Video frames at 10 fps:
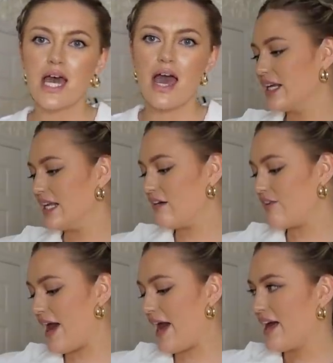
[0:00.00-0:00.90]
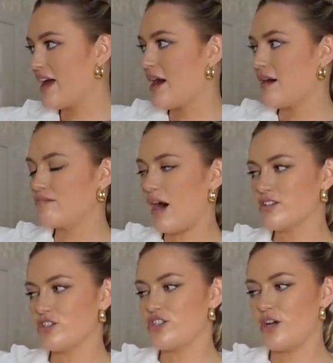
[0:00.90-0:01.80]
Really love it. I
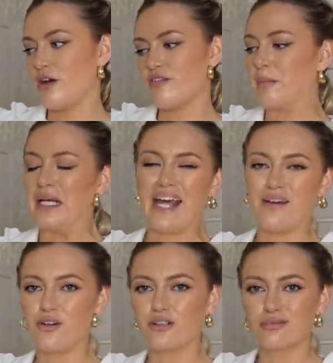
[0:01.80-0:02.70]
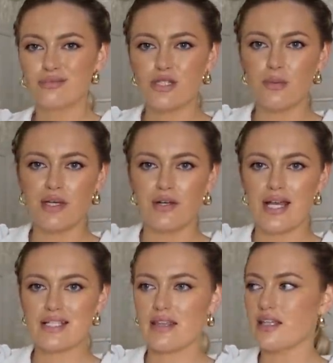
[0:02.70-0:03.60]
just don't know if I'm gonna get it on, to be
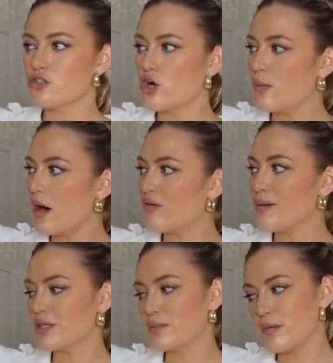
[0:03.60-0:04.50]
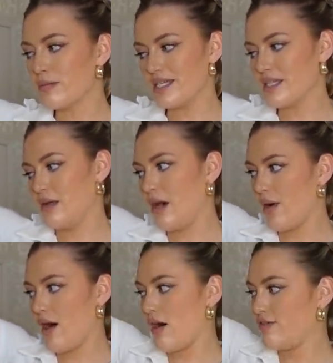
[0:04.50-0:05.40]
honest. I think the top half won't be the problem, it's the
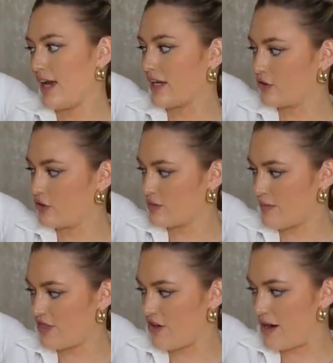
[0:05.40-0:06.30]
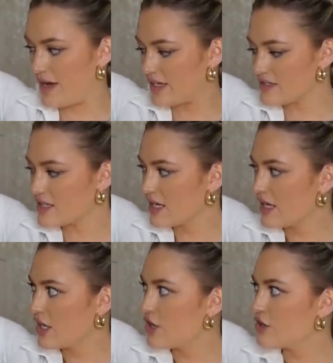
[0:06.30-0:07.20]
lower half, like across my thighs.
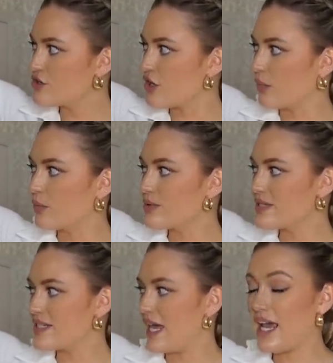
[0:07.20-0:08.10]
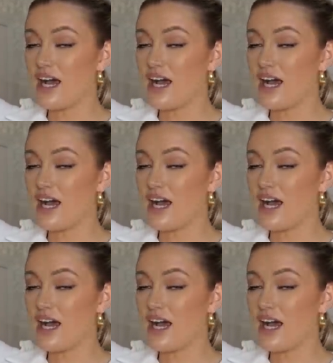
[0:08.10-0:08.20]
So we'll see.